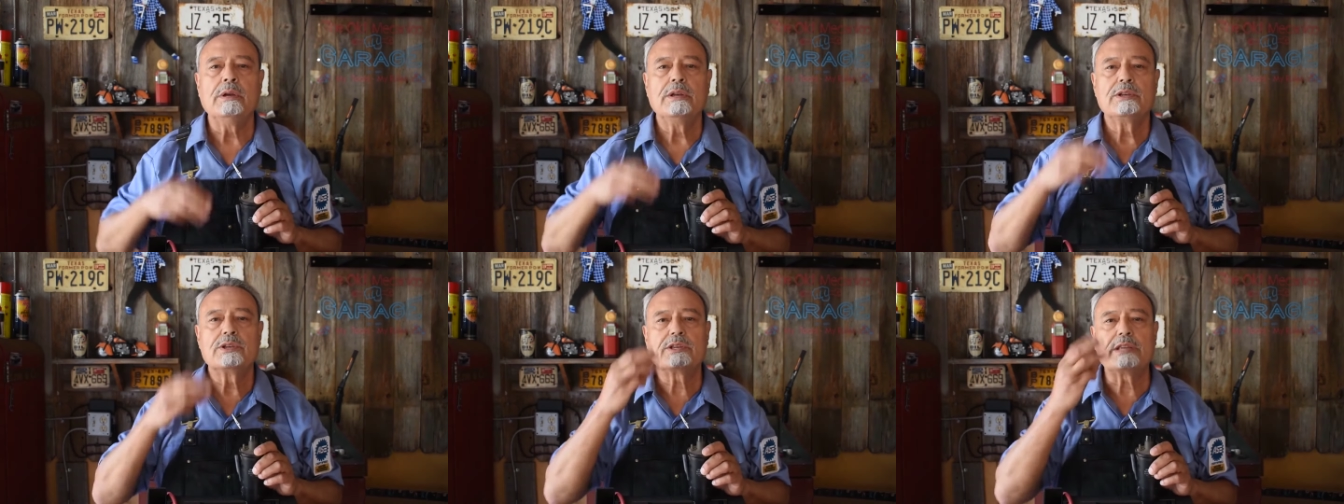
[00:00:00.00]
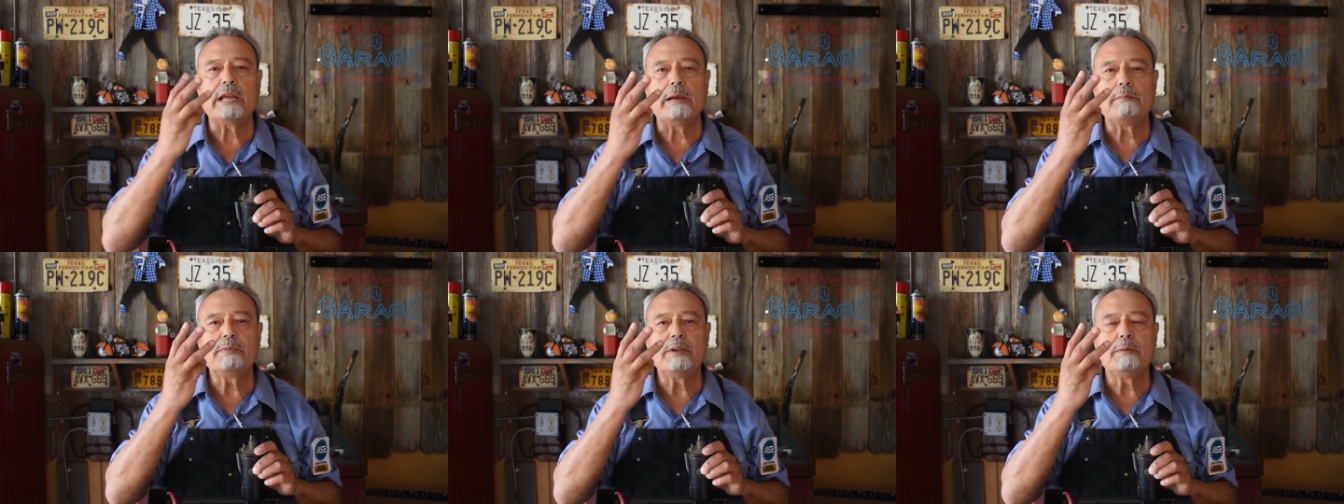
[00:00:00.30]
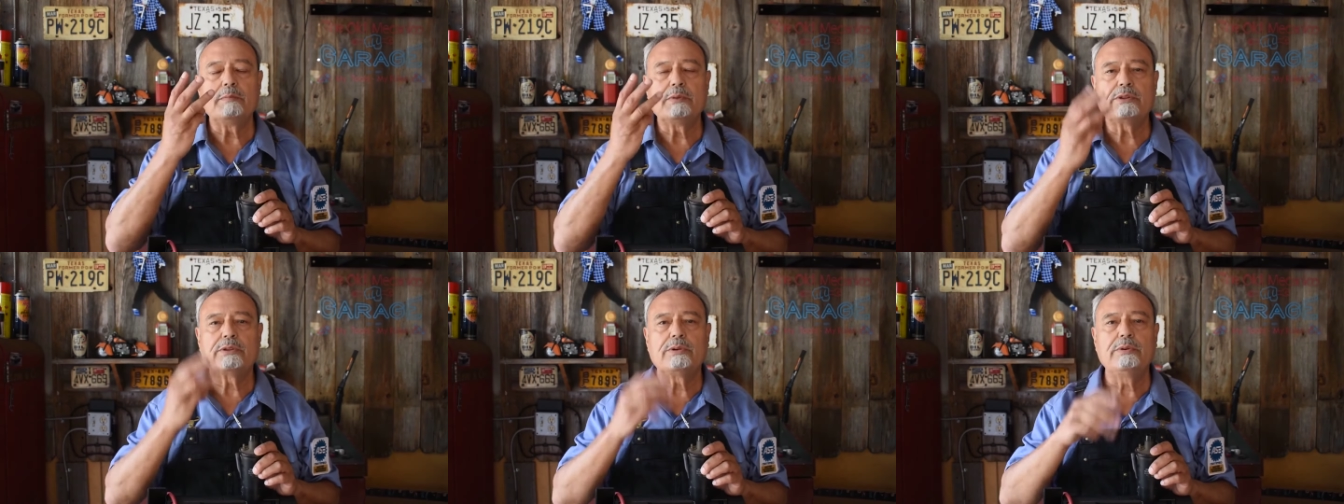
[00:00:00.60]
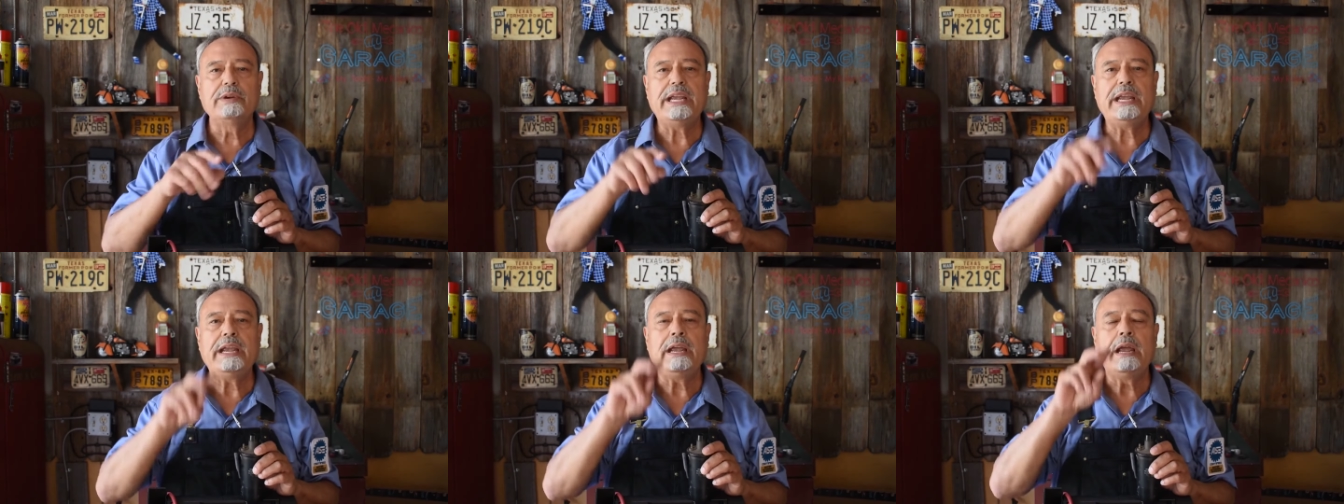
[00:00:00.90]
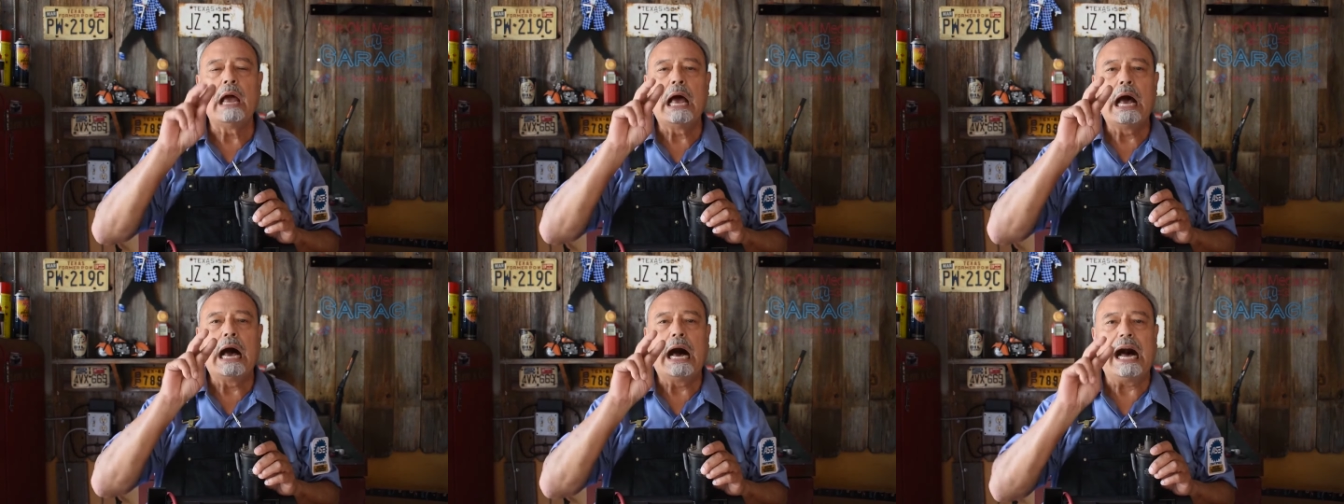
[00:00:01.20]
Step number 3,
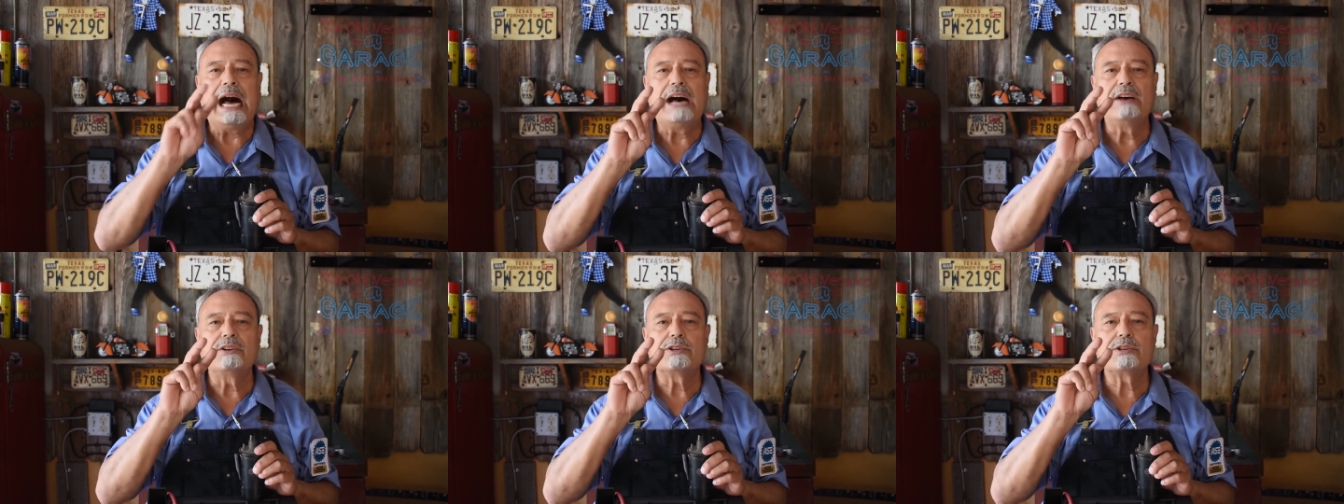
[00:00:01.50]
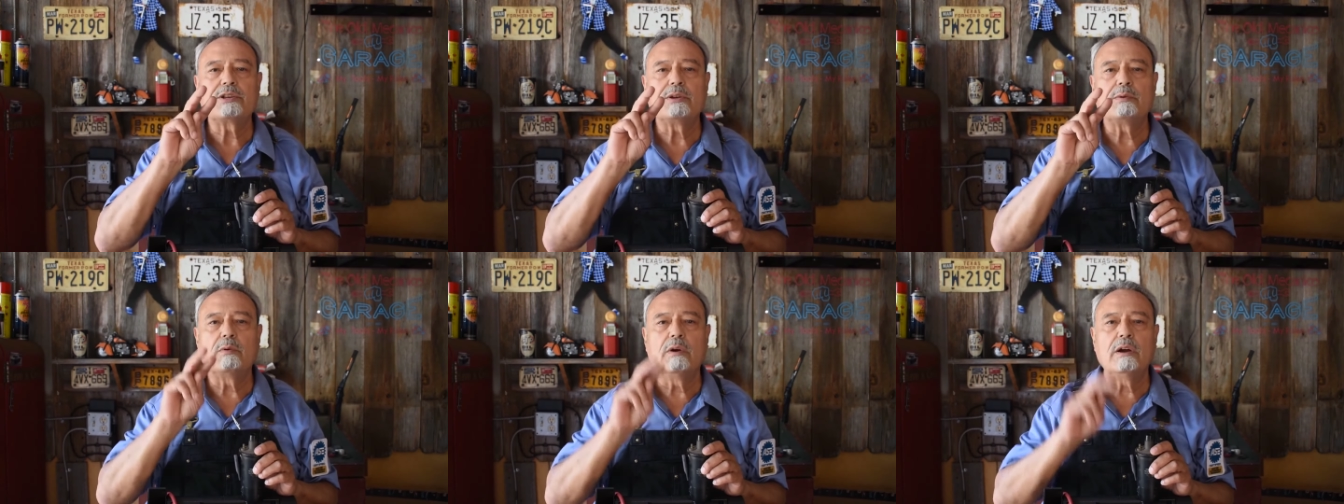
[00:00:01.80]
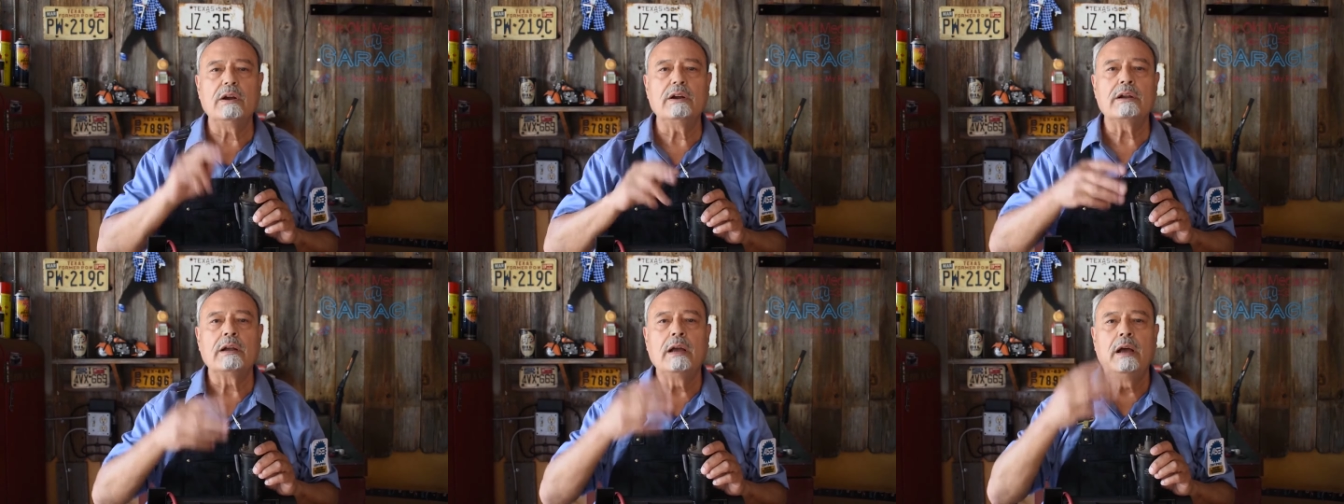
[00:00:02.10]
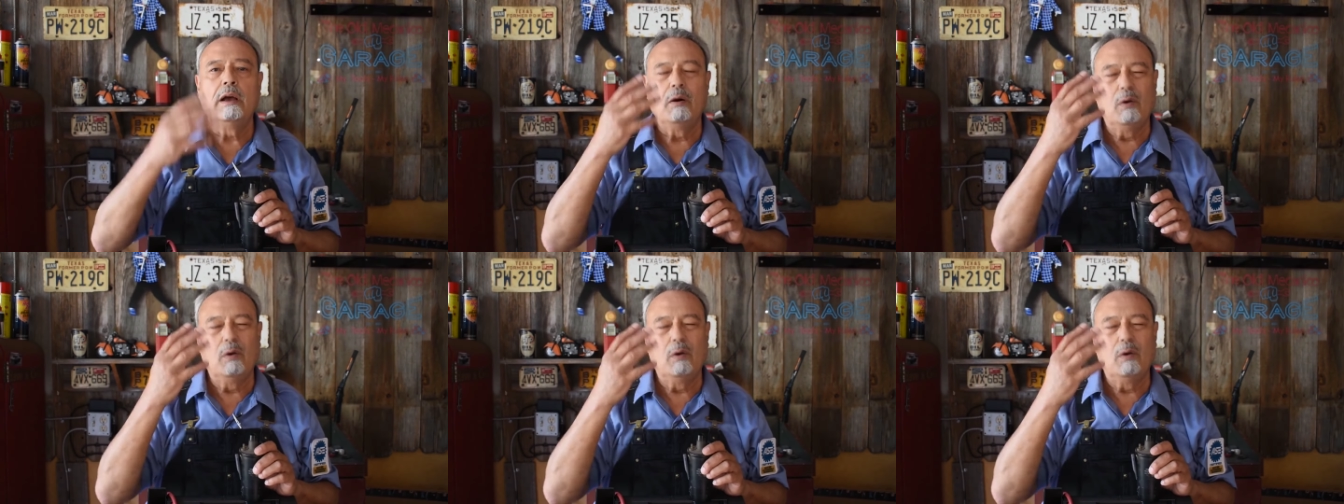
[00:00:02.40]
how does it work?